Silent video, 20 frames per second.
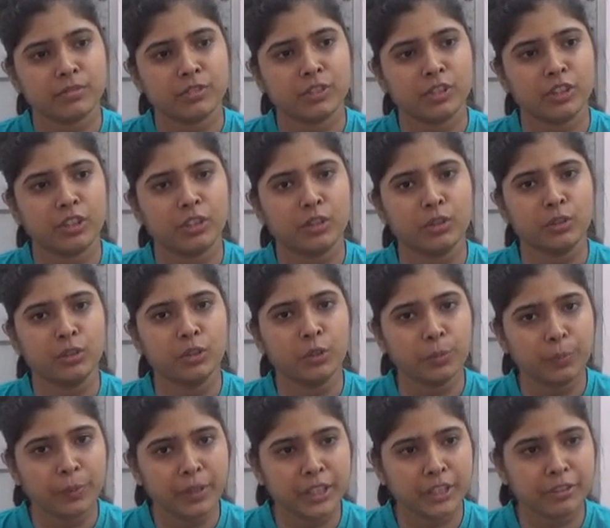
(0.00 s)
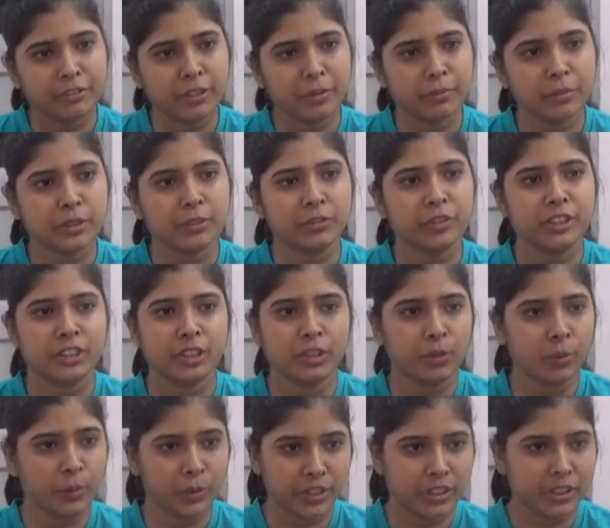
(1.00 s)
Sir, Udupi is famous for its a
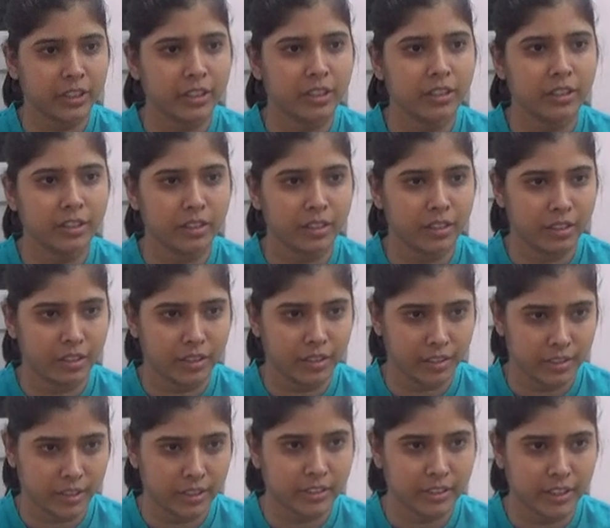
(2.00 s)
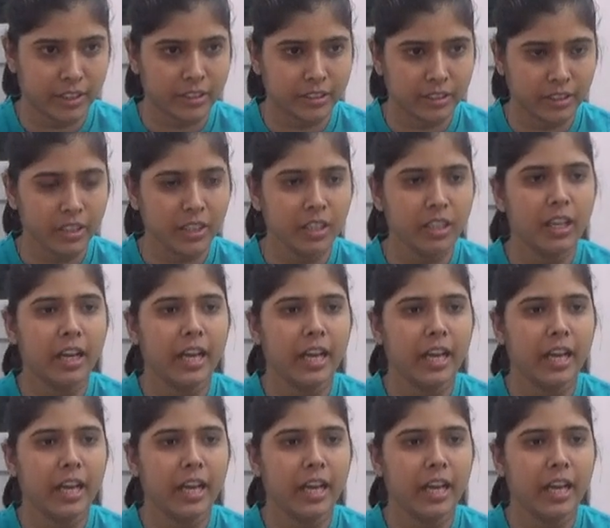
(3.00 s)
coastal district, sir,